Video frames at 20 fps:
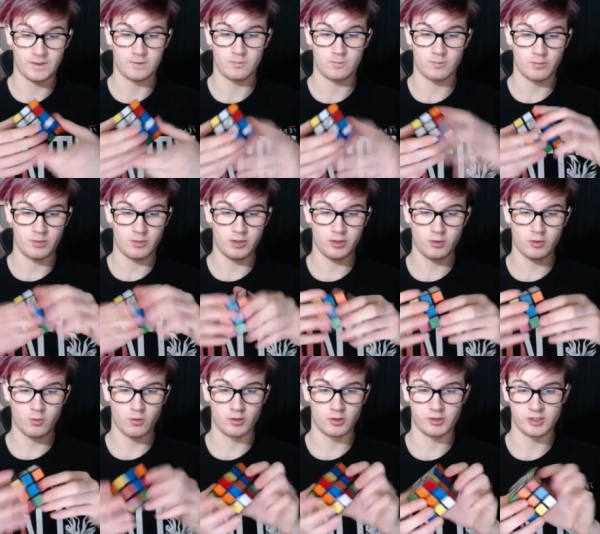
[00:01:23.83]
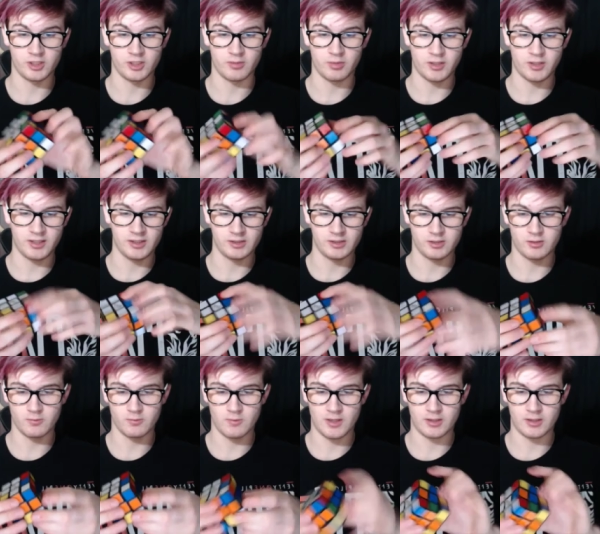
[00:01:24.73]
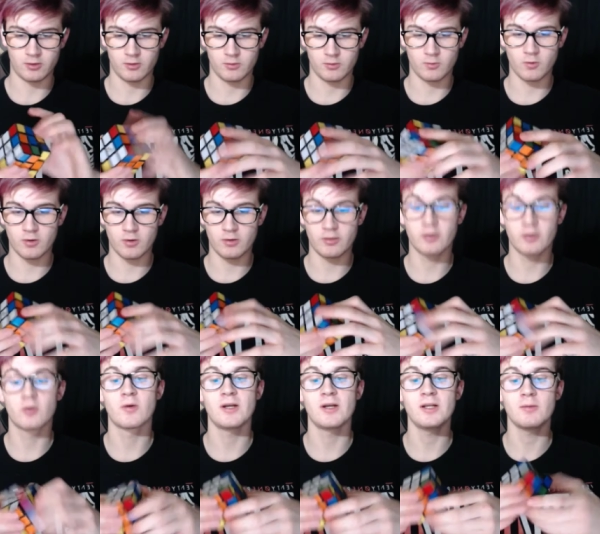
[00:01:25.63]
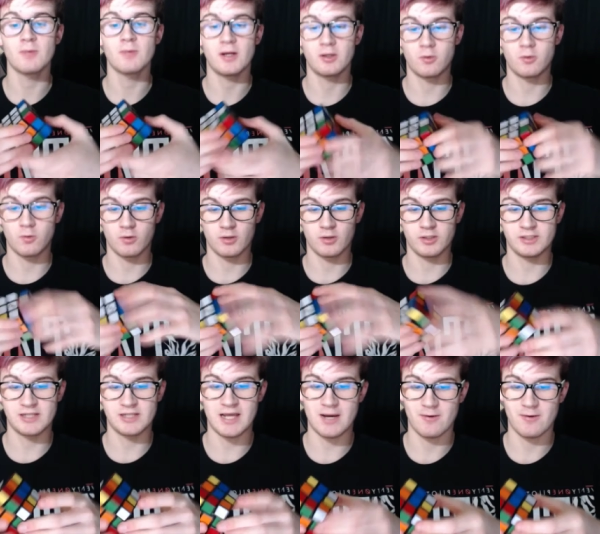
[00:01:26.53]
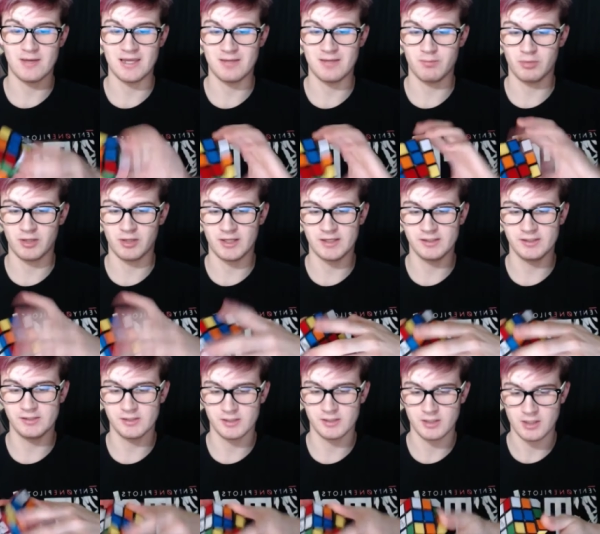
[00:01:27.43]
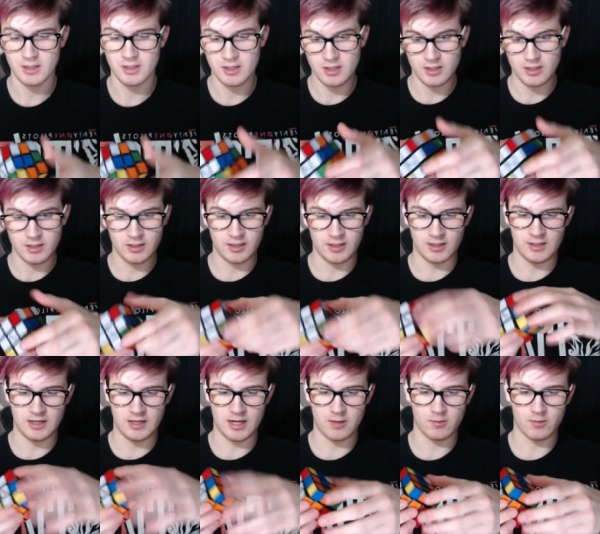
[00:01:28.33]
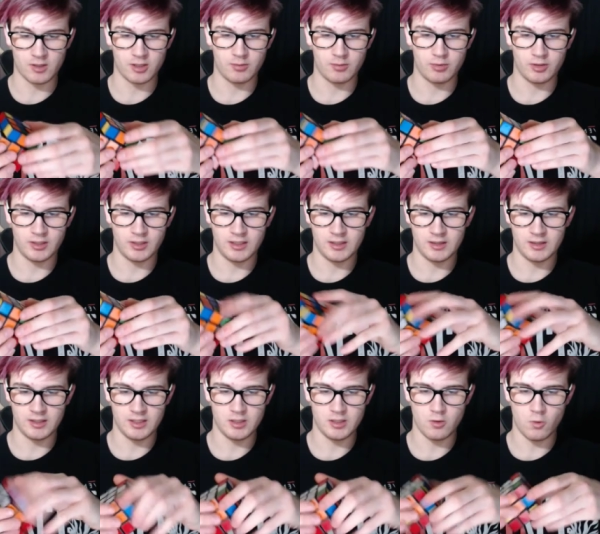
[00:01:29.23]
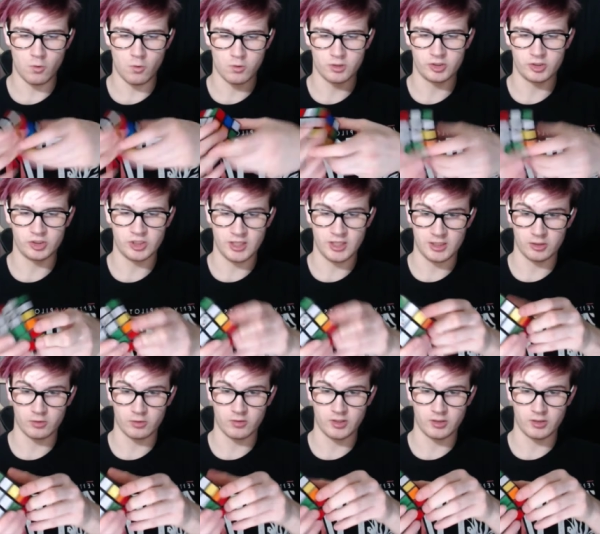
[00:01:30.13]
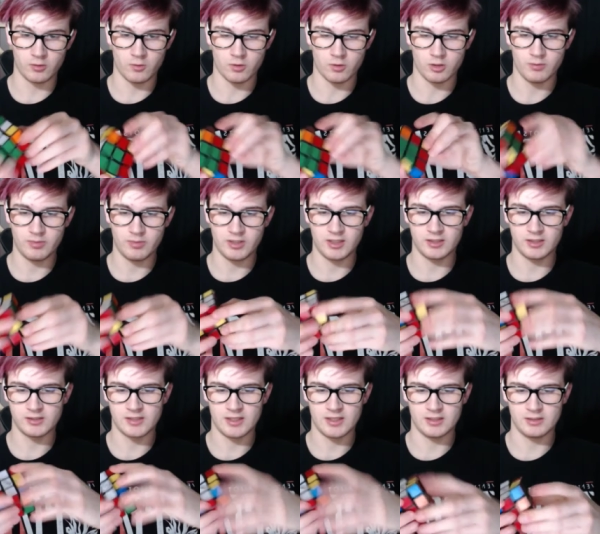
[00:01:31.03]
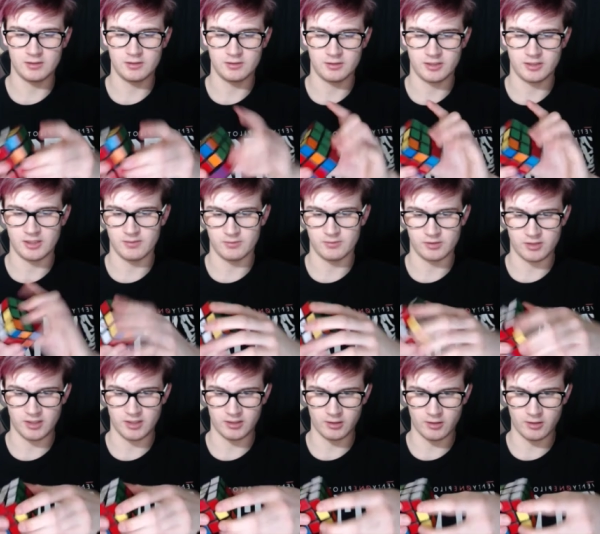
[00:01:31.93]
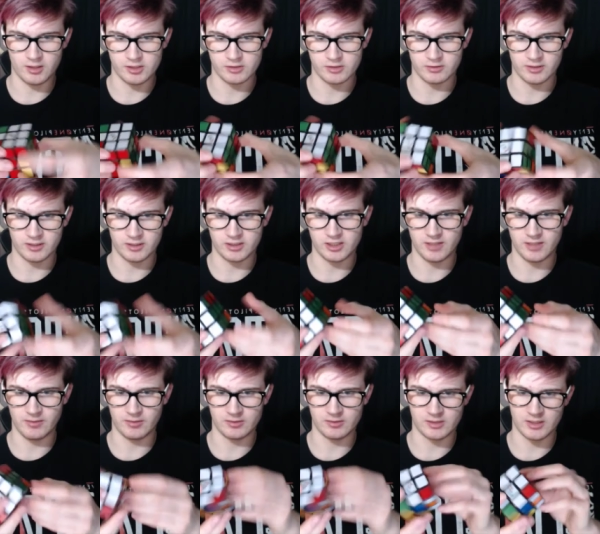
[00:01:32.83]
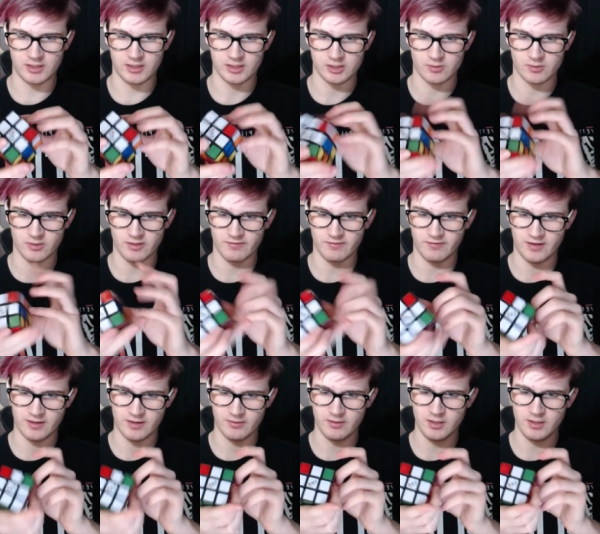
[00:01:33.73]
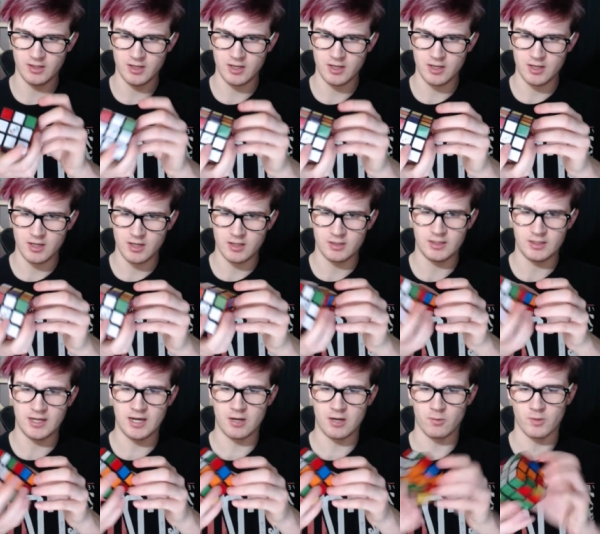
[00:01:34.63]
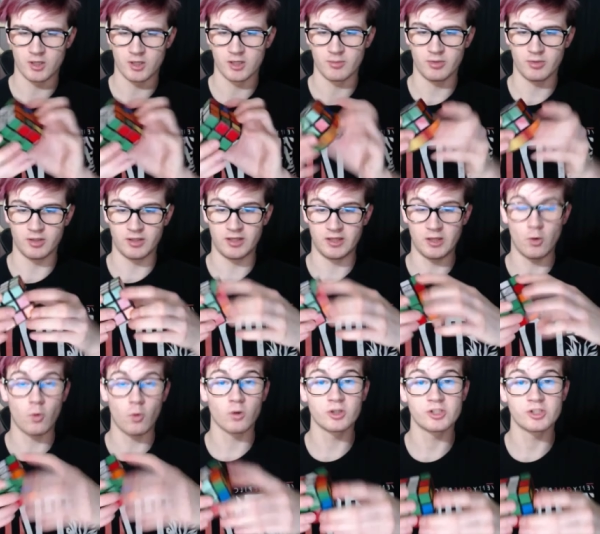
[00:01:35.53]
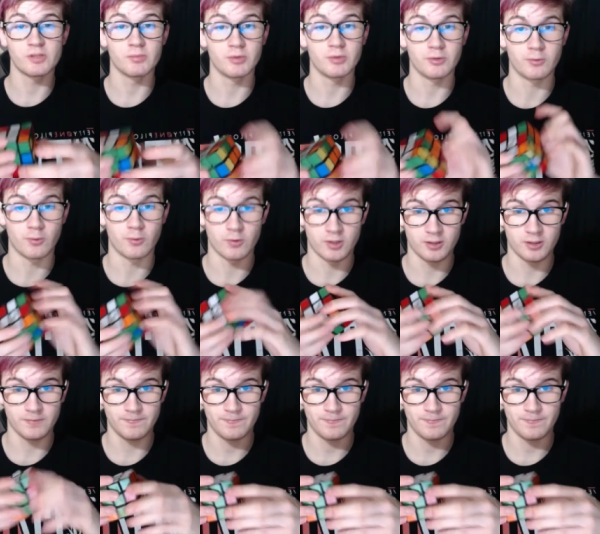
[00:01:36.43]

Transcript: I'm putting the corners into place. The red, the green and red corner is now in place. And now we're going to put in the orange and green corner because that seems like the logical next step. It was the next one I found. Now we're going to put in the orange and blue corner